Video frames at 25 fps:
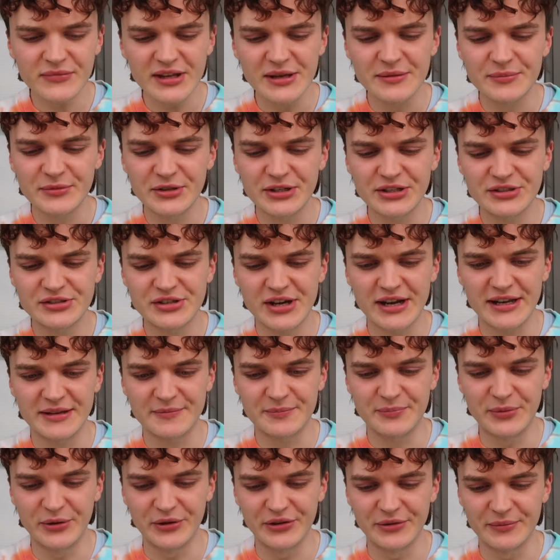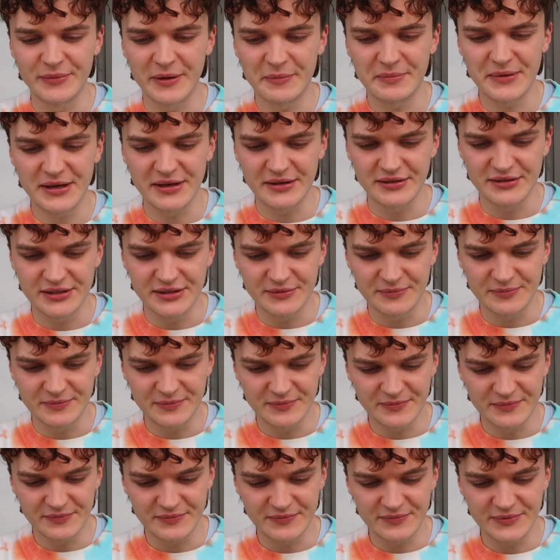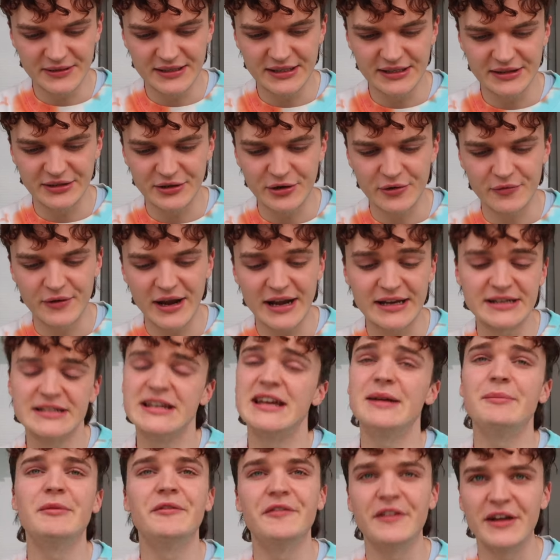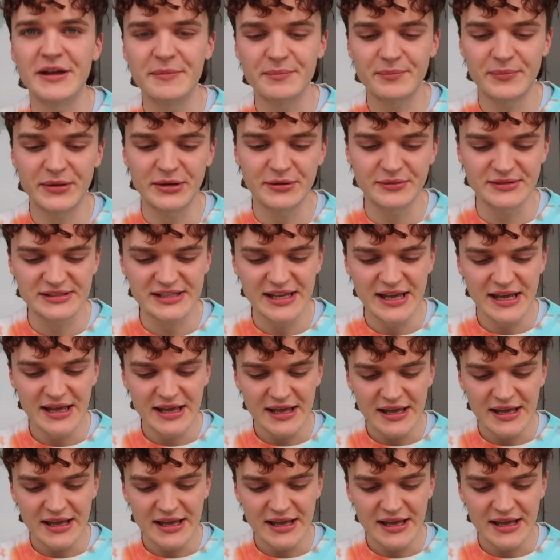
I'm gonna try pull them up here to get the correct name of it, but it was